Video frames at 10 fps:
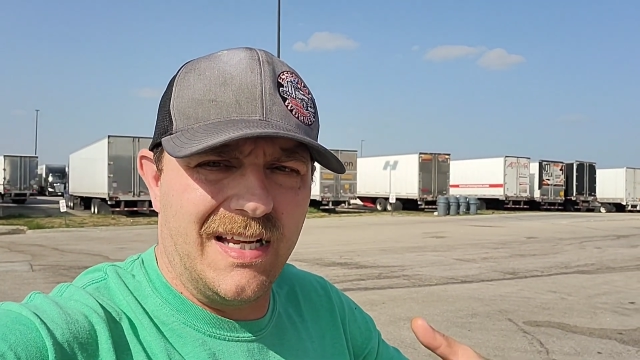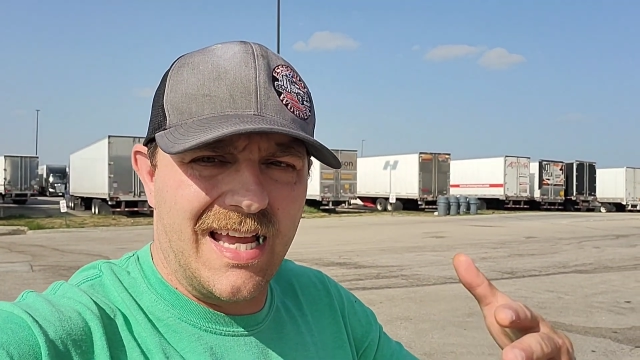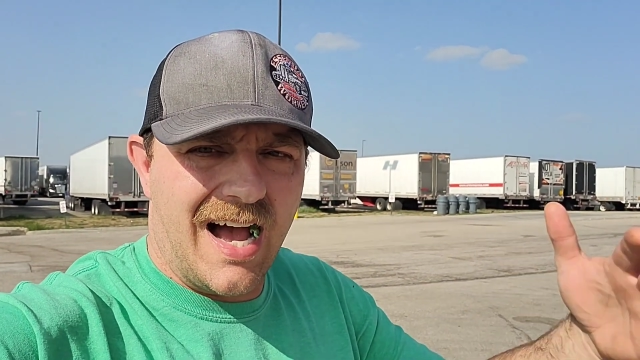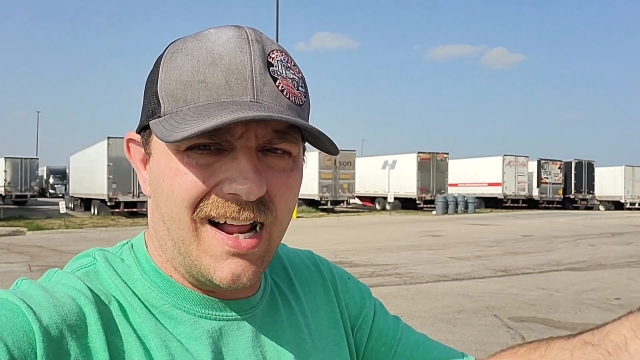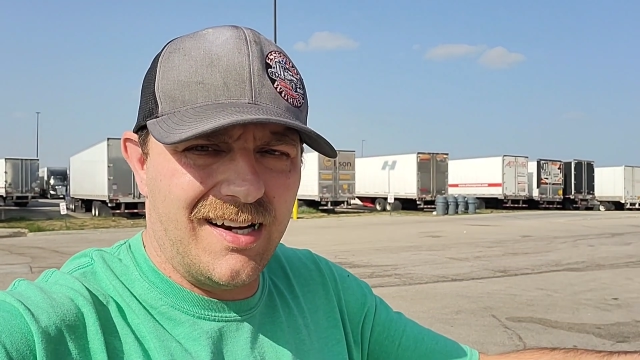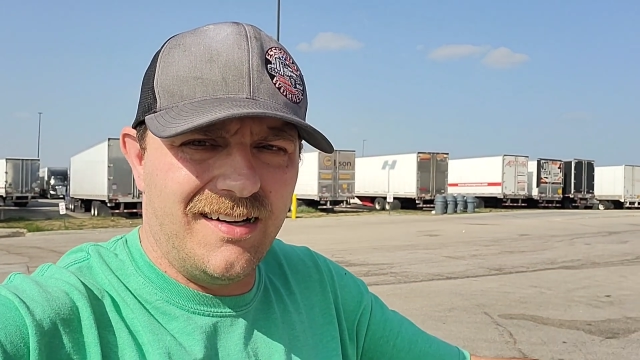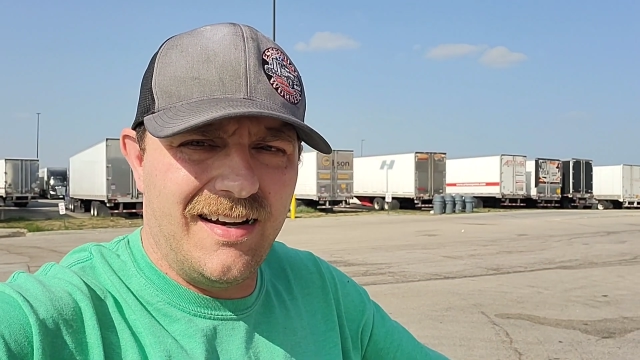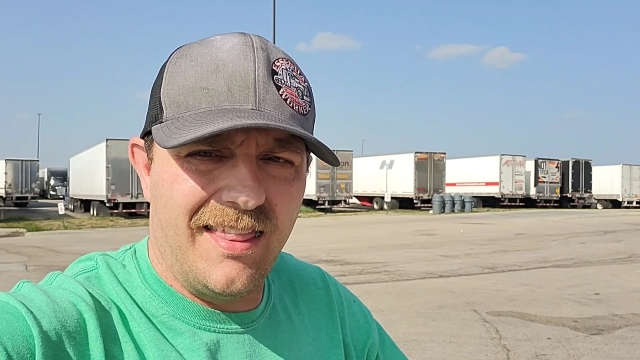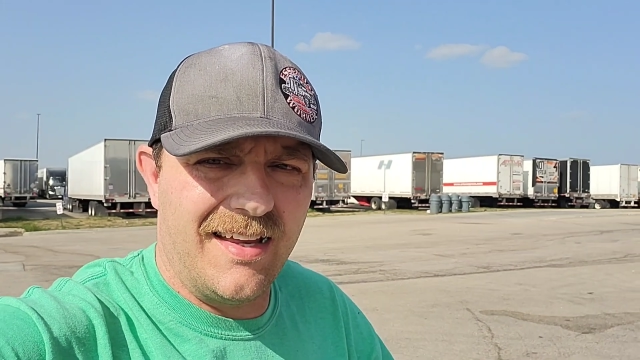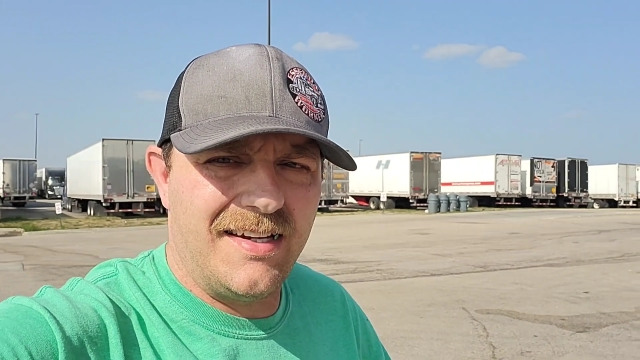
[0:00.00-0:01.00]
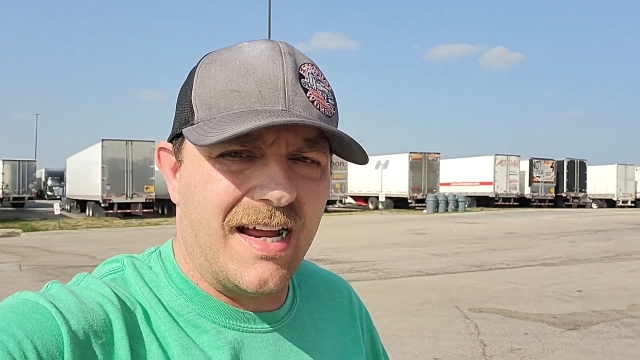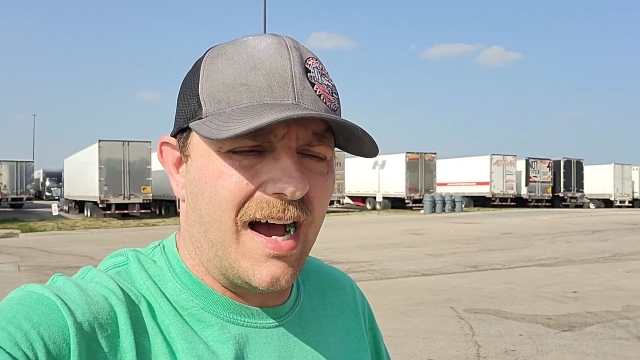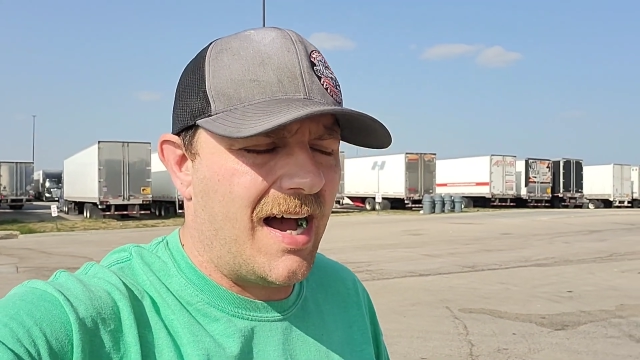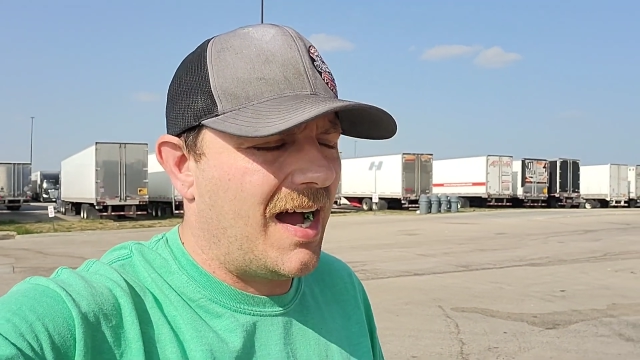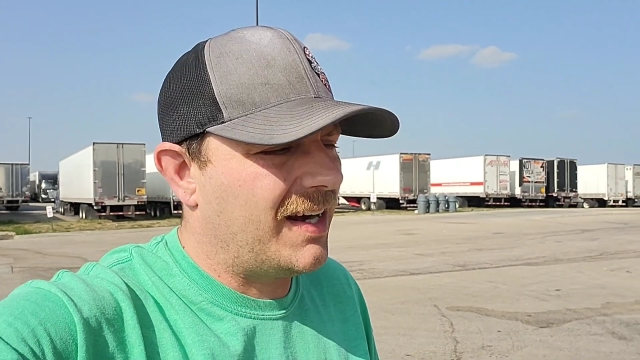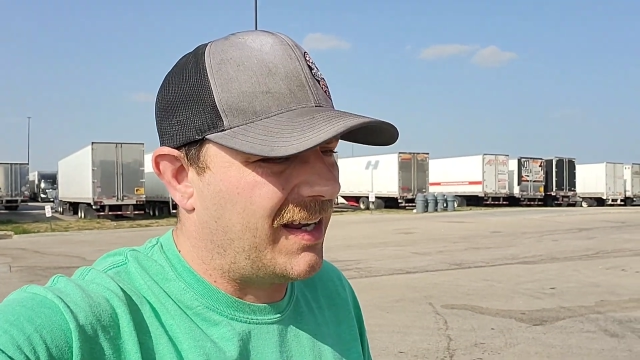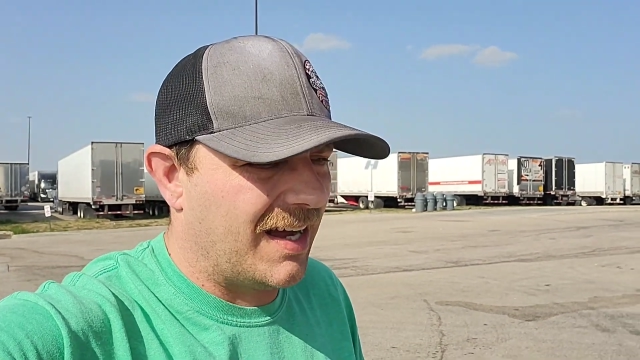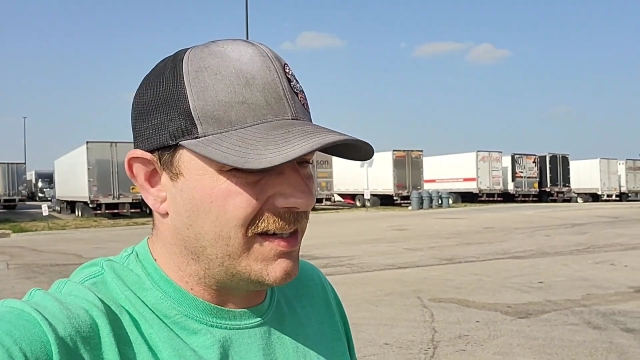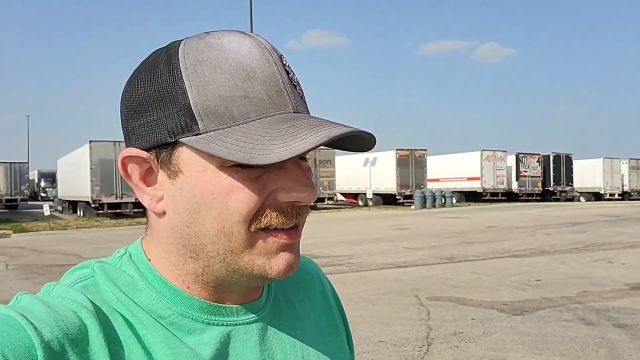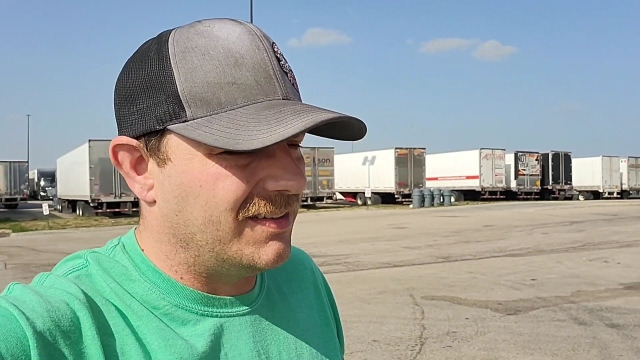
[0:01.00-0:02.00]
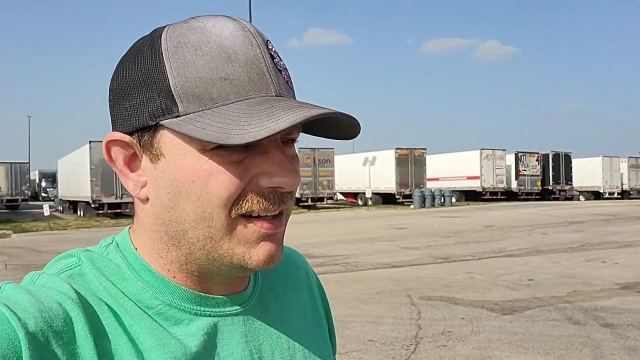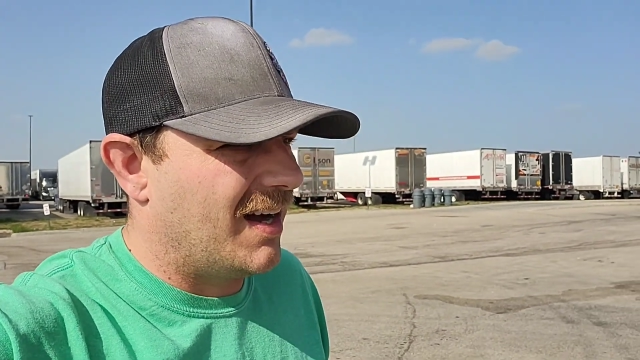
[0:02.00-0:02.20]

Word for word: got into the dock, I